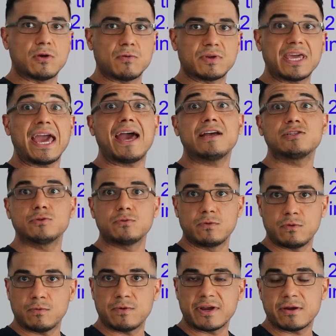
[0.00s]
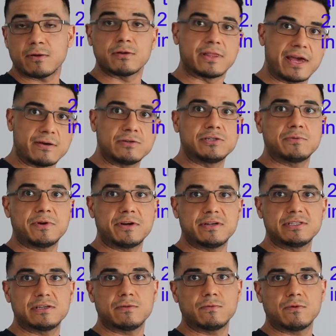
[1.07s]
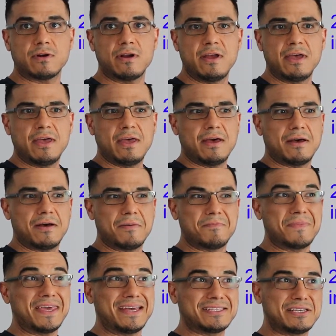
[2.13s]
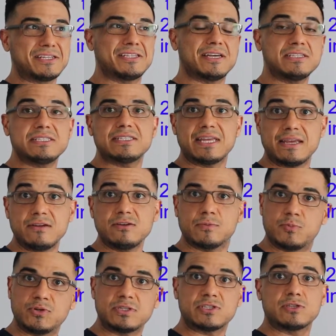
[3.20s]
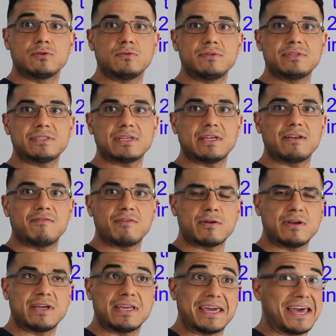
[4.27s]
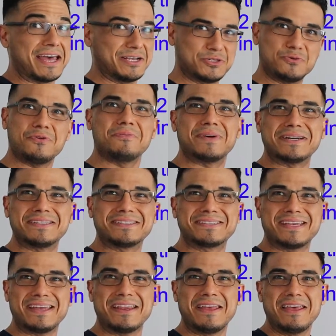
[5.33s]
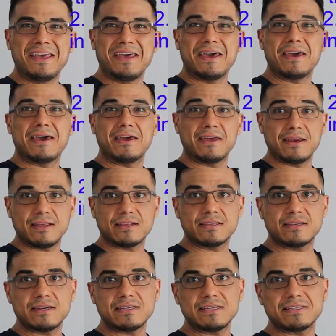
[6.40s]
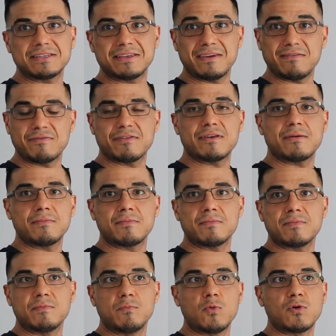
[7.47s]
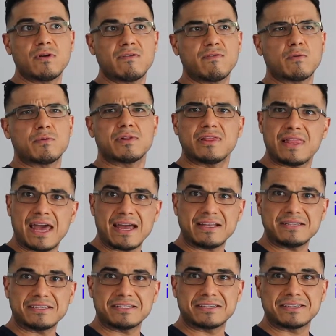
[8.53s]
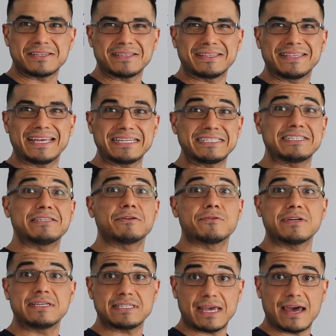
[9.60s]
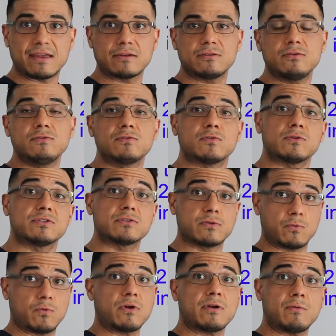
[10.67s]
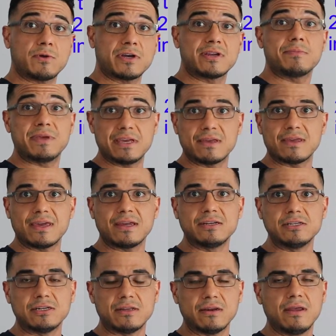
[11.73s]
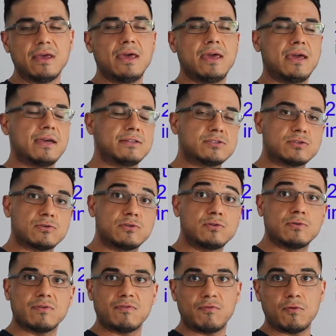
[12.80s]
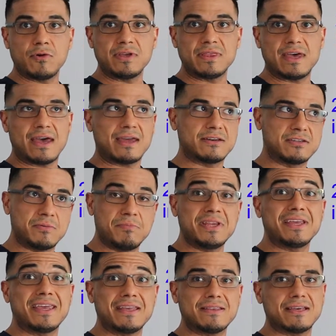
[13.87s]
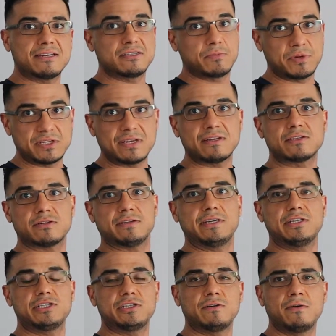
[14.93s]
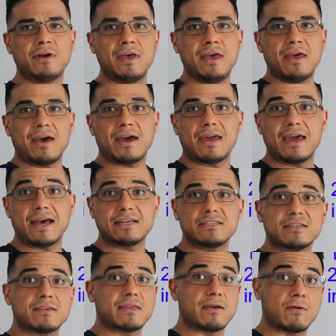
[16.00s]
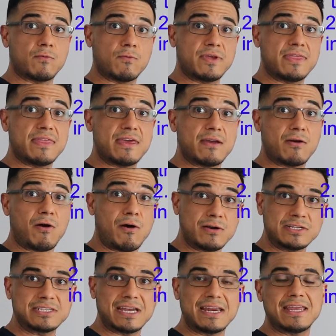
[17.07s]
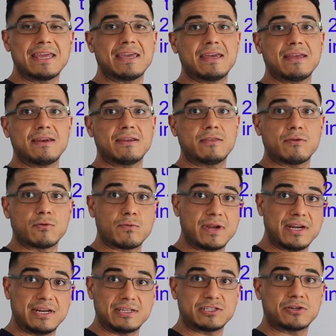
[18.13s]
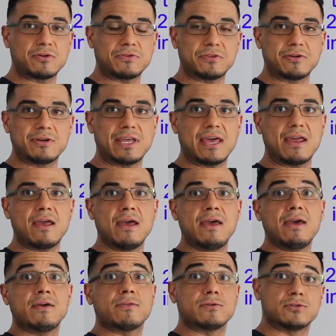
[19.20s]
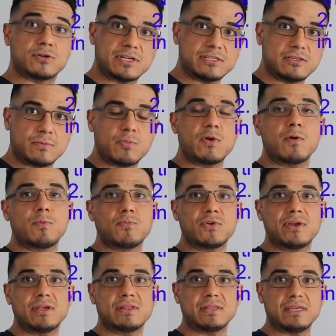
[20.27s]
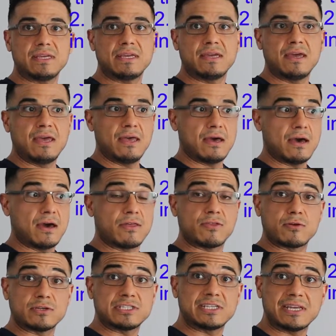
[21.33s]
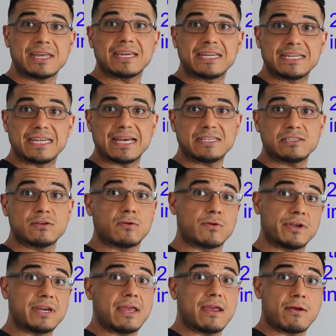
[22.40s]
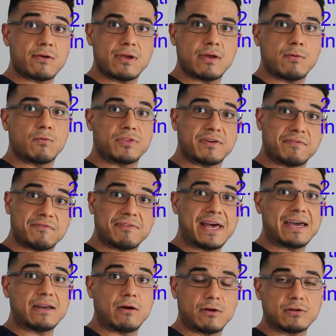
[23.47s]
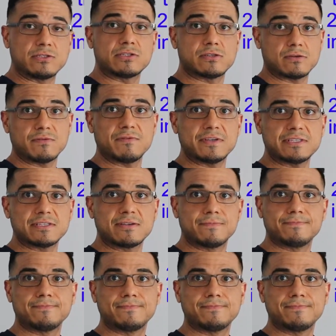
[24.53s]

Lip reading: casual wear or lounge wear, as it were, as it does tend to put students in a very casual mindset, and it does give them more of a relaxed, less serious attitude towards the work we're going to be engaged in. And so to avoid that and to mitigate that as a potential issue, I ask that when they are signing in and they're ready to start their day, they're dressed appropriately, they're sitting at a desk or an area with a flat, hard surface.